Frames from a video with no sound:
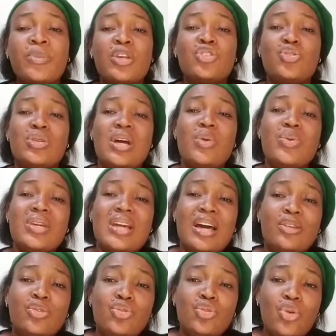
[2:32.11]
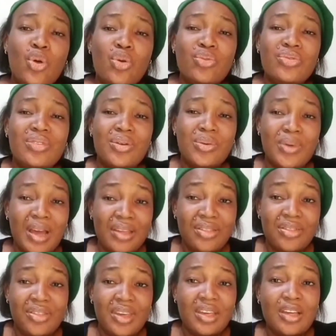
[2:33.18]
so that we can know the right
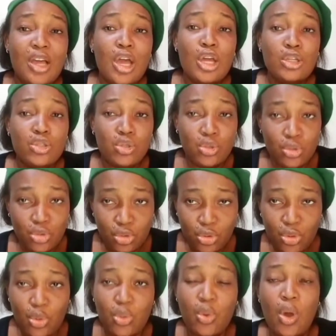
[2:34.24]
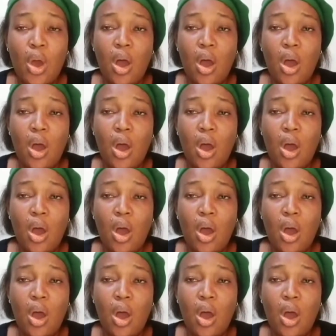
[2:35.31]
thing to do.